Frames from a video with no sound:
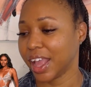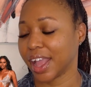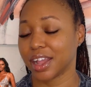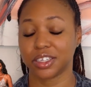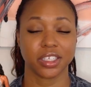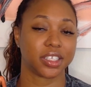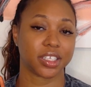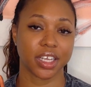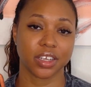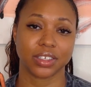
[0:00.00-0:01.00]
and she
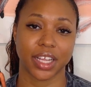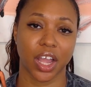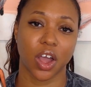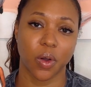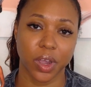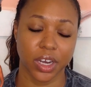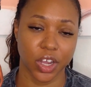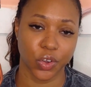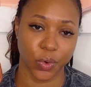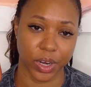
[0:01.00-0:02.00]
steals their
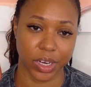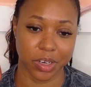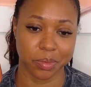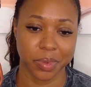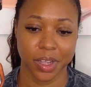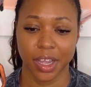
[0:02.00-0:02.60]
coconut cream.